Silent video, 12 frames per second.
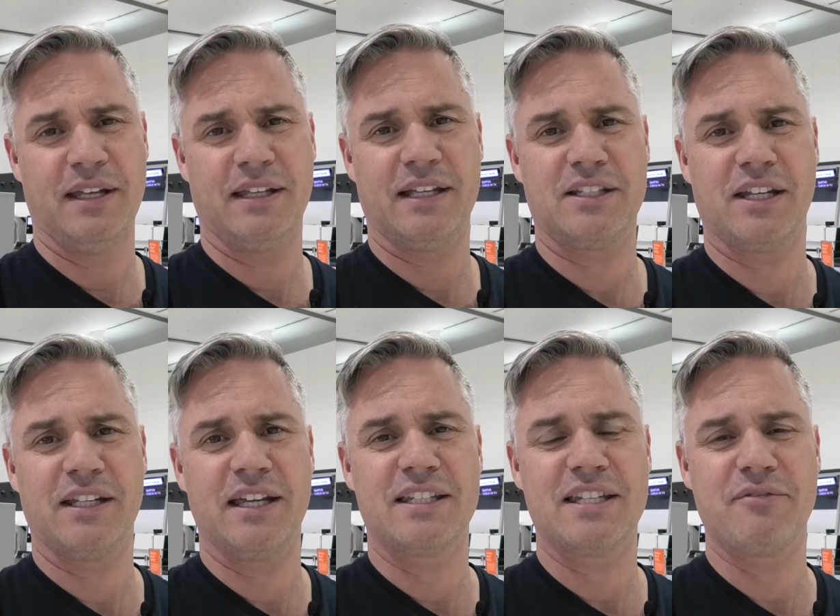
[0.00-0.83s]
That's
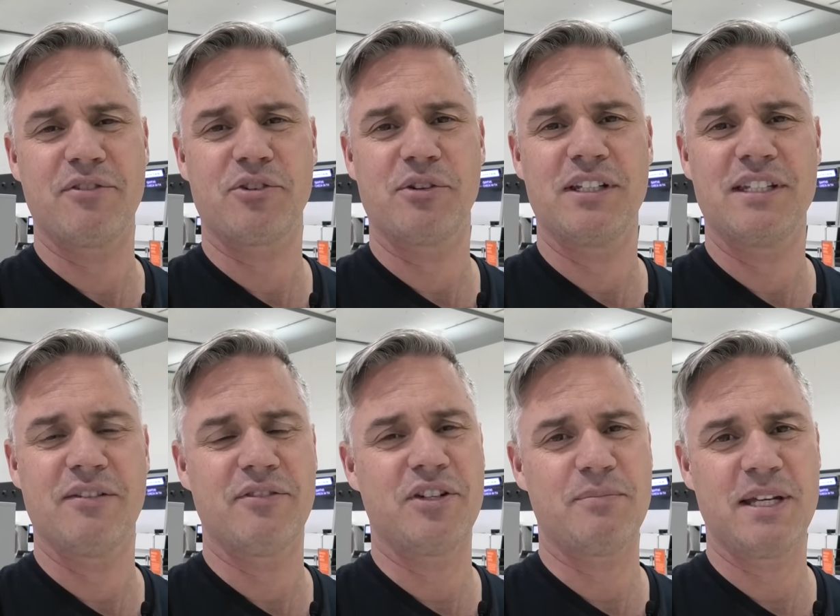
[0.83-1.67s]
a uh, seven
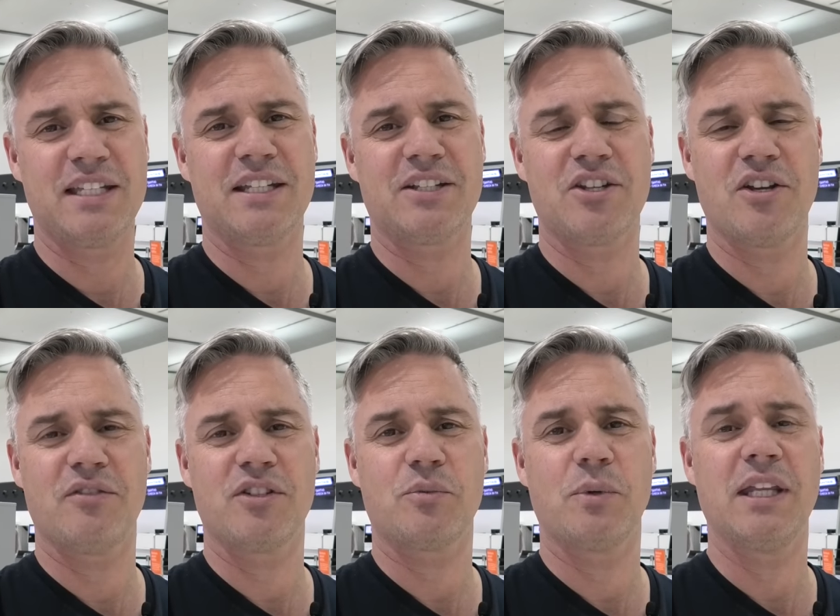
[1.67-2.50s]
thirty-seven domestic
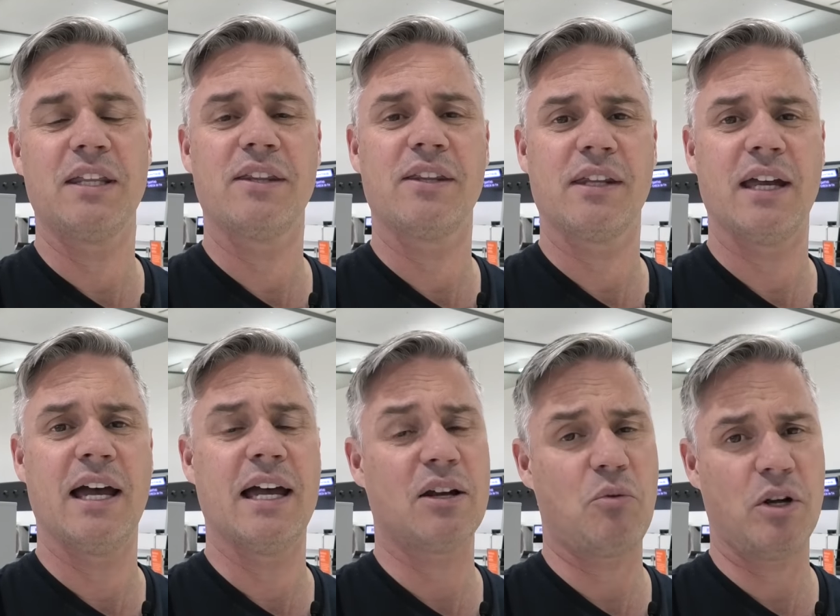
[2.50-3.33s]
service with
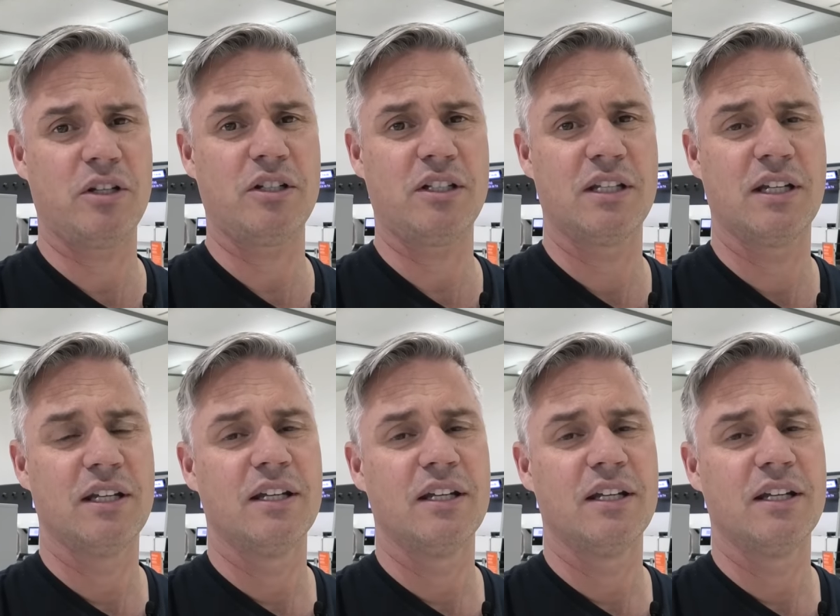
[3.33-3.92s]
uh, Qantas.